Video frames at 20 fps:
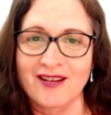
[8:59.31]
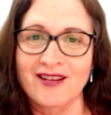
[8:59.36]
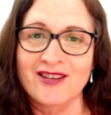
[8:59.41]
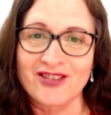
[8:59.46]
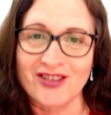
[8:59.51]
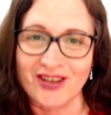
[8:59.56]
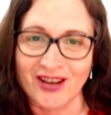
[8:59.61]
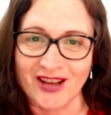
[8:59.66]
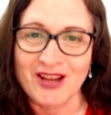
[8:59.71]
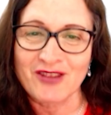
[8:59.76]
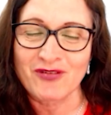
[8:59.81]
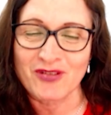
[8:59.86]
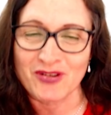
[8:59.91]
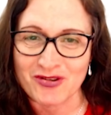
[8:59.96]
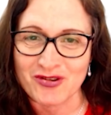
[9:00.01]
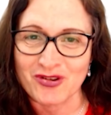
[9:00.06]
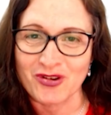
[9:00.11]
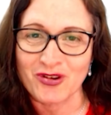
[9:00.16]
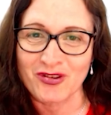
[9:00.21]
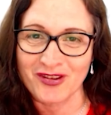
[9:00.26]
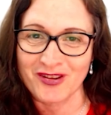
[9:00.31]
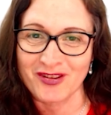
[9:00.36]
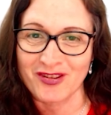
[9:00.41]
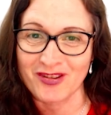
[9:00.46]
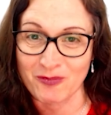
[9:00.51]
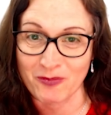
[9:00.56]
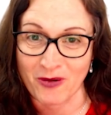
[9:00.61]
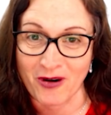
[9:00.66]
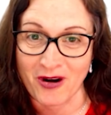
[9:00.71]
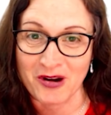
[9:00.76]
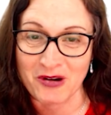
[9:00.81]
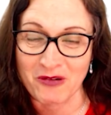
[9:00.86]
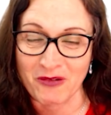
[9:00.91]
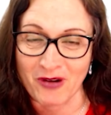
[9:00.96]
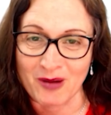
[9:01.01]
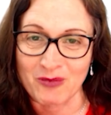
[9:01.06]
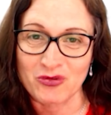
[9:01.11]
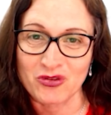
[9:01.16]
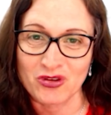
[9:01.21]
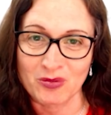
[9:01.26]
to even do this
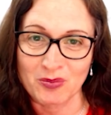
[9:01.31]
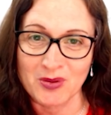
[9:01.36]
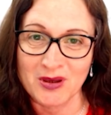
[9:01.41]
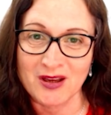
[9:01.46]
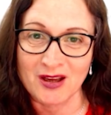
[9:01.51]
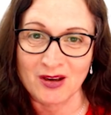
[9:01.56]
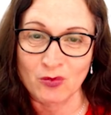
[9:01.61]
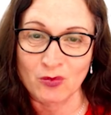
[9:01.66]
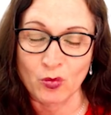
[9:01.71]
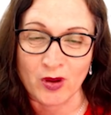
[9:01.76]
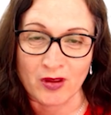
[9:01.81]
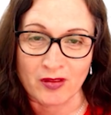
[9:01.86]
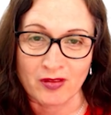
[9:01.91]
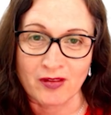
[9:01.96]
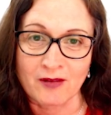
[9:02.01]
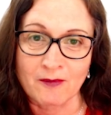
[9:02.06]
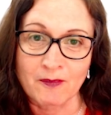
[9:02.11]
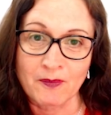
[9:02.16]
program to begin with,